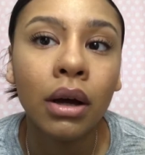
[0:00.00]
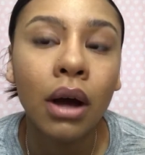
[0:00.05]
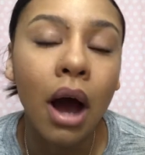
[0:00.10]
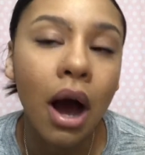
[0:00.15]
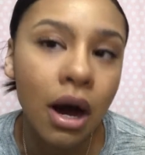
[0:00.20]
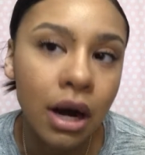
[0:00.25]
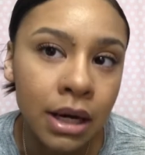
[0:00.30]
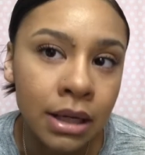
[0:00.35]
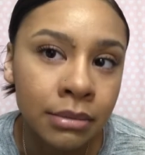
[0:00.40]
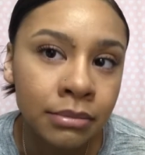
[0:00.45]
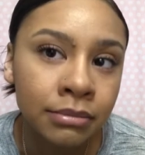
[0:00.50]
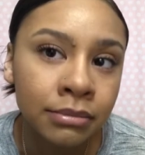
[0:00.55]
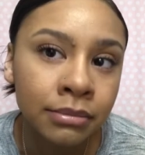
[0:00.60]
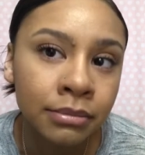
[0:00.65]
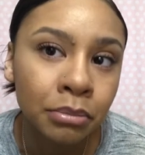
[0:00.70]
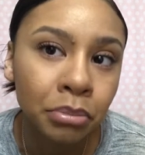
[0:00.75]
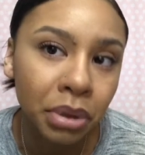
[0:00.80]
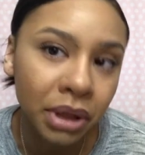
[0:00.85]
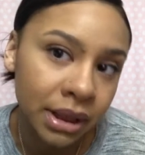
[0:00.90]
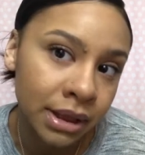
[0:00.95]

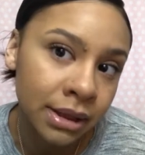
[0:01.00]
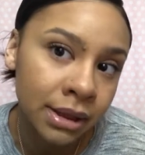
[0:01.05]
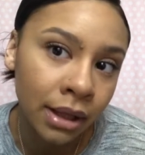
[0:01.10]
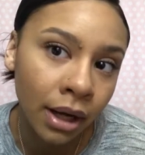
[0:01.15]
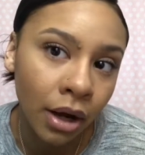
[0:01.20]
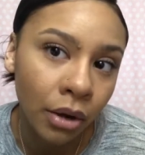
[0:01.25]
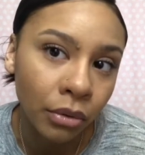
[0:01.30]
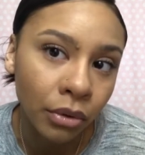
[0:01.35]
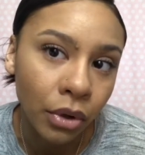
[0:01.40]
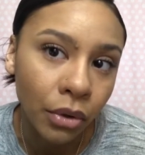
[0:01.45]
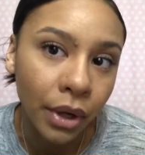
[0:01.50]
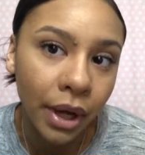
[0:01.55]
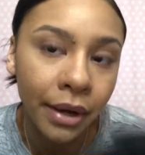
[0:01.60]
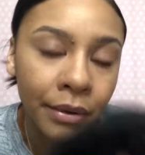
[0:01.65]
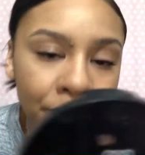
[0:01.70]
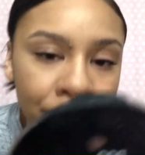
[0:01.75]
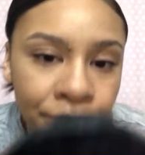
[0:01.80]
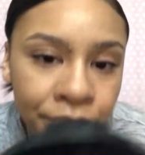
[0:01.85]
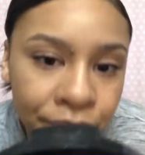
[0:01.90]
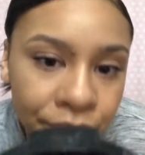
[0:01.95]
blend it out,
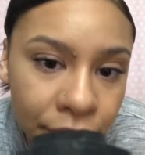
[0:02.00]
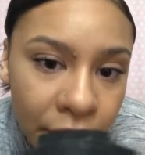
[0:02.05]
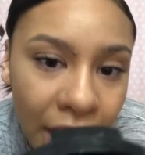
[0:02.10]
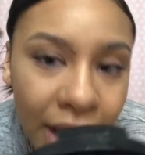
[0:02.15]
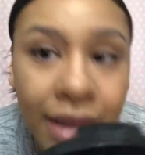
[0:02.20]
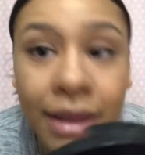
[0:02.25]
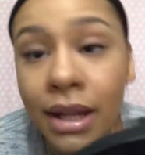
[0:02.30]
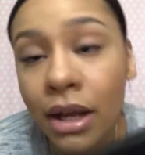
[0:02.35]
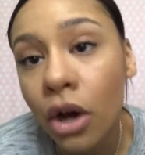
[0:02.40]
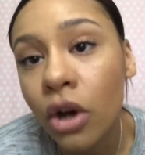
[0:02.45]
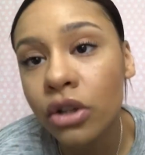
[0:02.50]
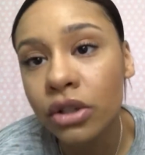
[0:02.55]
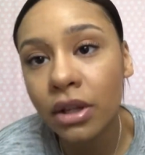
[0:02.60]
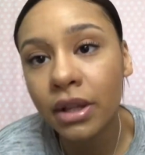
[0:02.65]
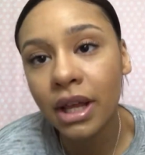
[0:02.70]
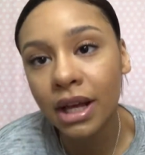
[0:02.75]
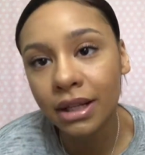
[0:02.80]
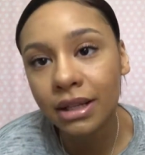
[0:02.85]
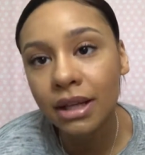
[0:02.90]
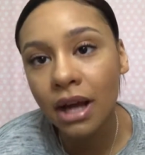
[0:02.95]
okay? And also
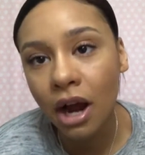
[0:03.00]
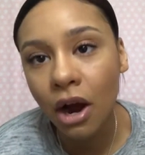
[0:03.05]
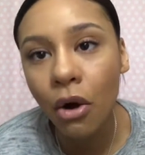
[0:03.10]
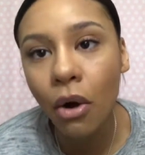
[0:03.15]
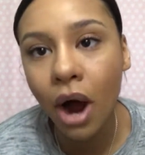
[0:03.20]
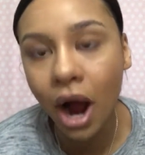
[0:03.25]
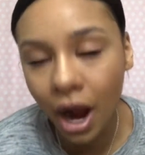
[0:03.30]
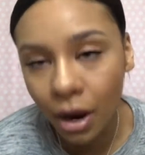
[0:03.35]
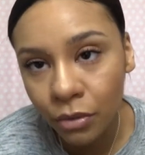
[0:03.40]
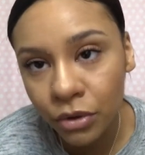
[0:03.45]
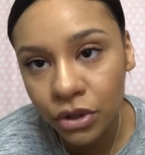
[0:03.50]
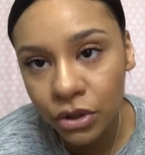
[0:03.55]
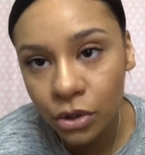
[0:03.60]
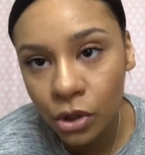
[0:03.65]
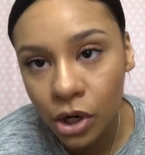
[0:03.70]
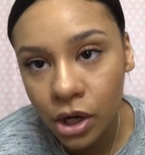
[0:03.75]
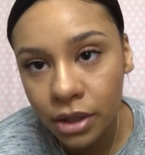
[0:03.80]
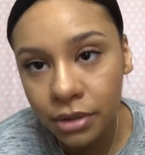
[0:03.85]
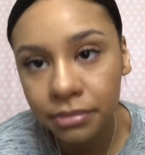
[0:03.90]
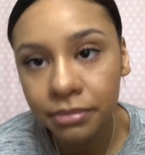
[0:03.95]
that's how I was
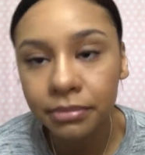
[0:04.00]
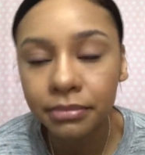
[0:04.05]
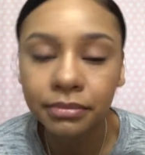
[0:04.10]
taught.